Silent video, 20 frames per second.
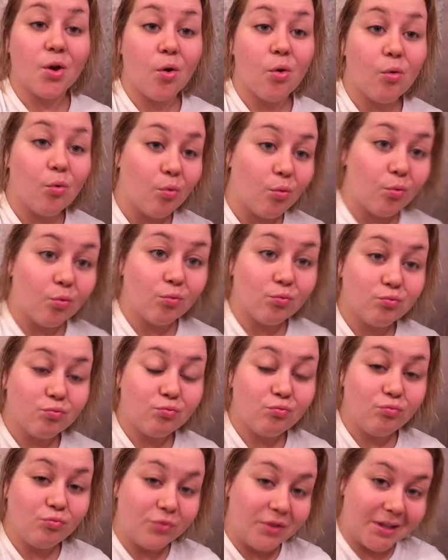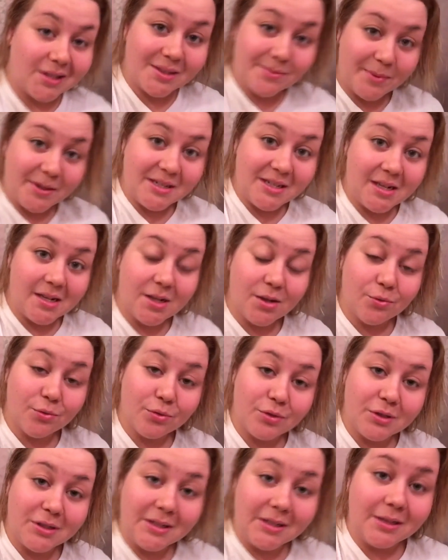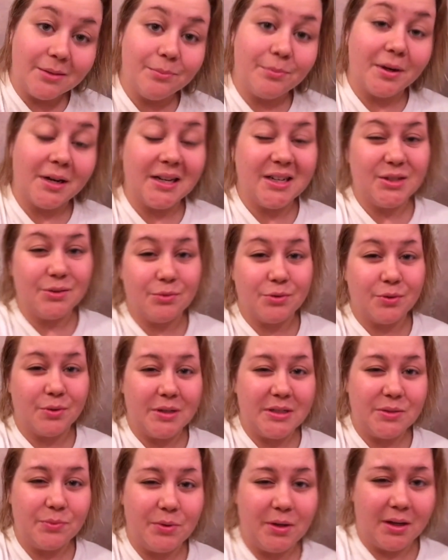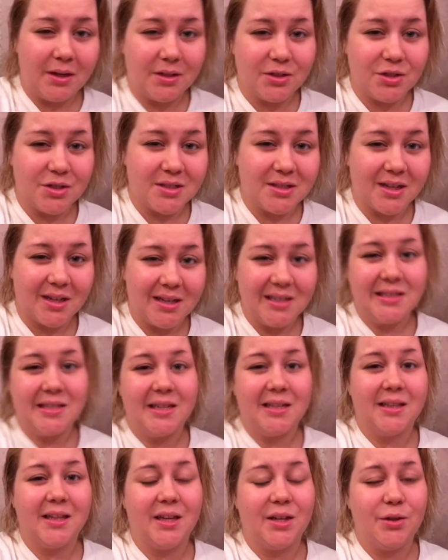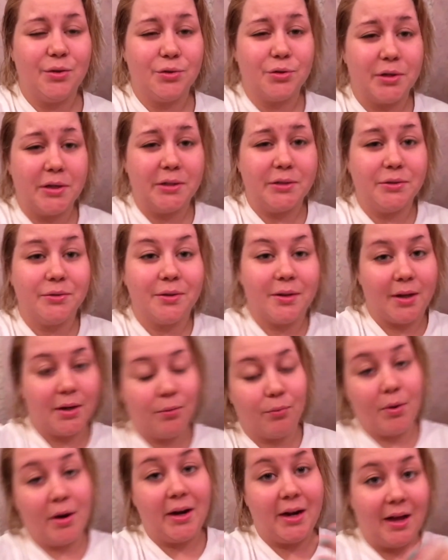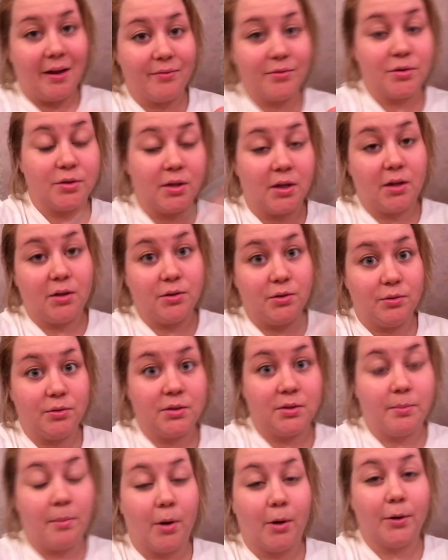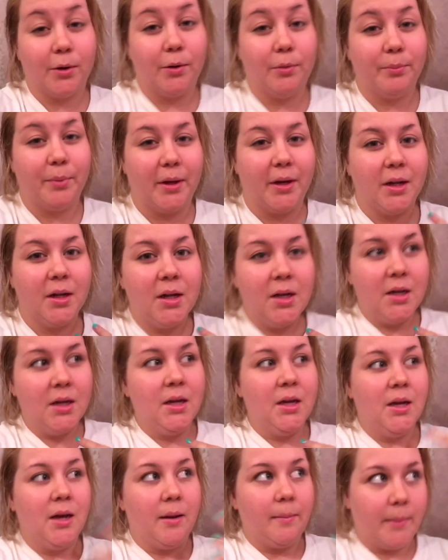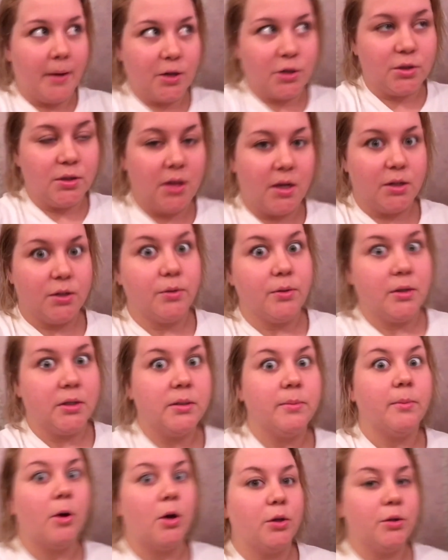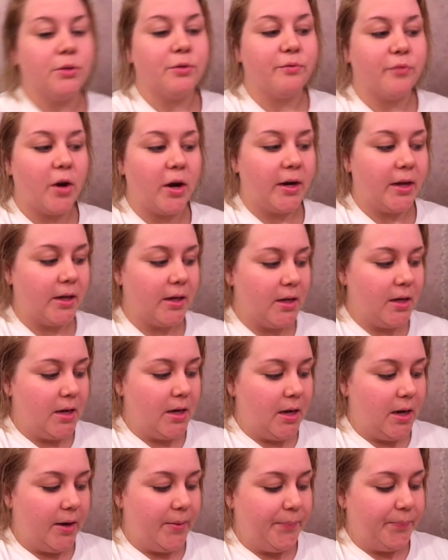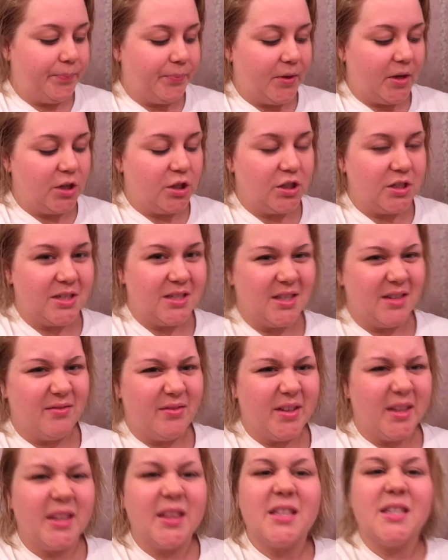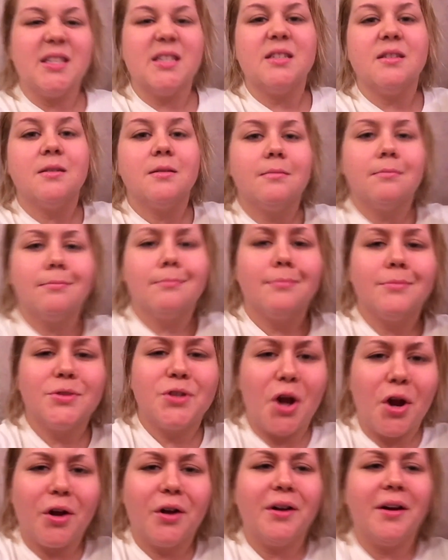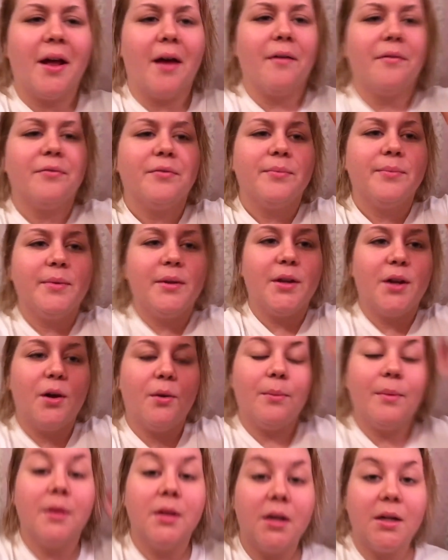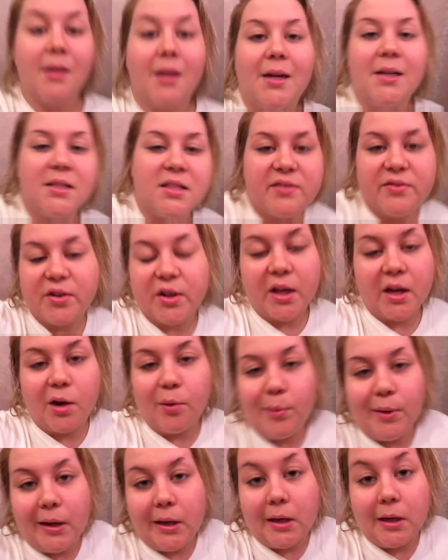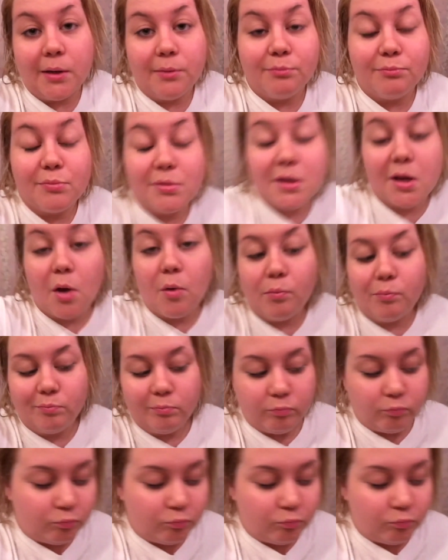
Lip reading: So that's my tanning routine, but I do it twice a week, just like I said. Like, usually I'll do it like right after, like I'll do it tomorrow, but I'm actually not doing it tomorrow. I'll do it Friday, just because I feel like this isn't dark enough, you know? And then it lasts for like a week. So